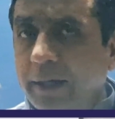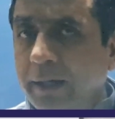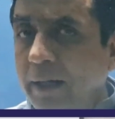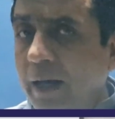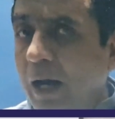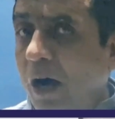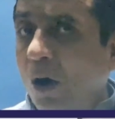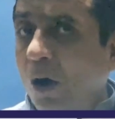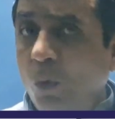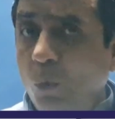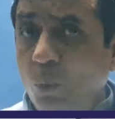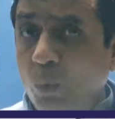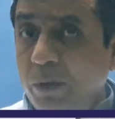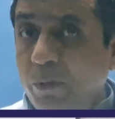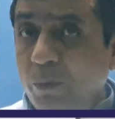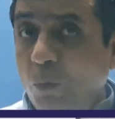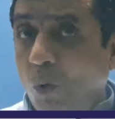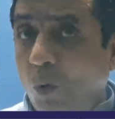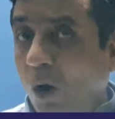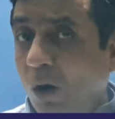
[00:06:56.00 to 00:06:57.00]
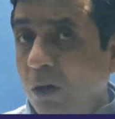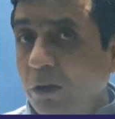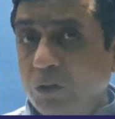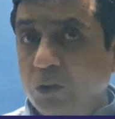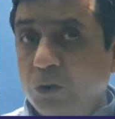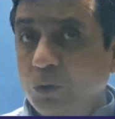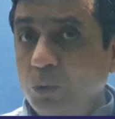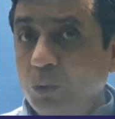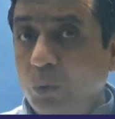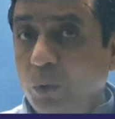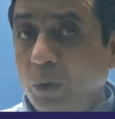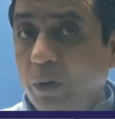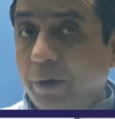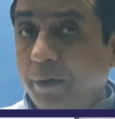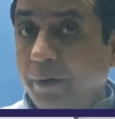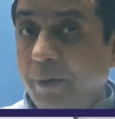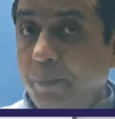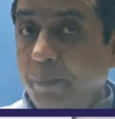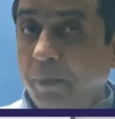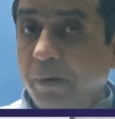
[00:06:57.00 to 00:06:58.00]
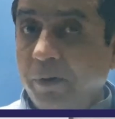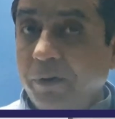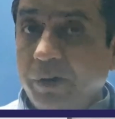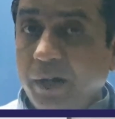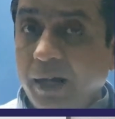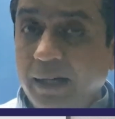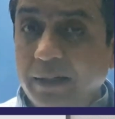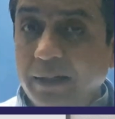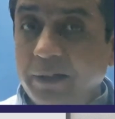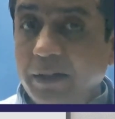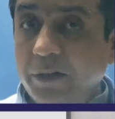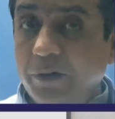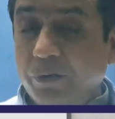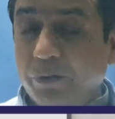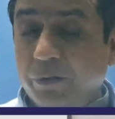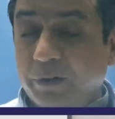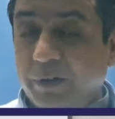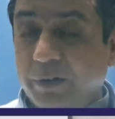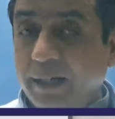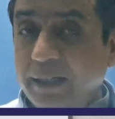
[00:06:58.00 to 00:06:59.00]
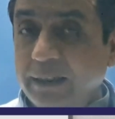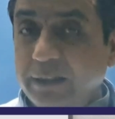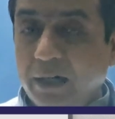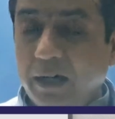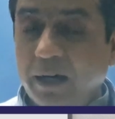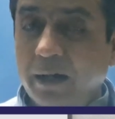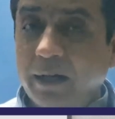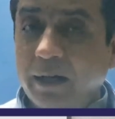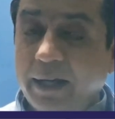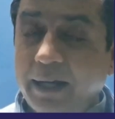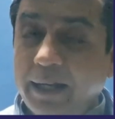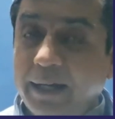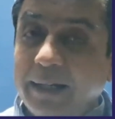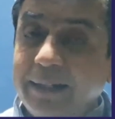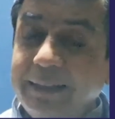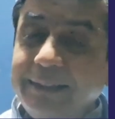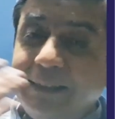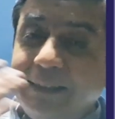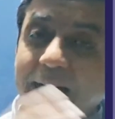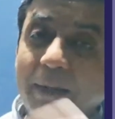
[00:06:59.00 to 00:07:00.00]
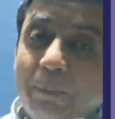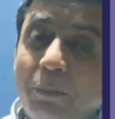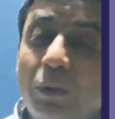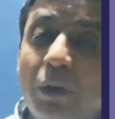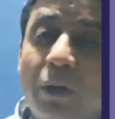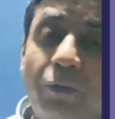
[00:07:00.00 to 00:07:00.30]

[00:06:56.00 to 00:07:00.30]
now we want to represent this data in a tabular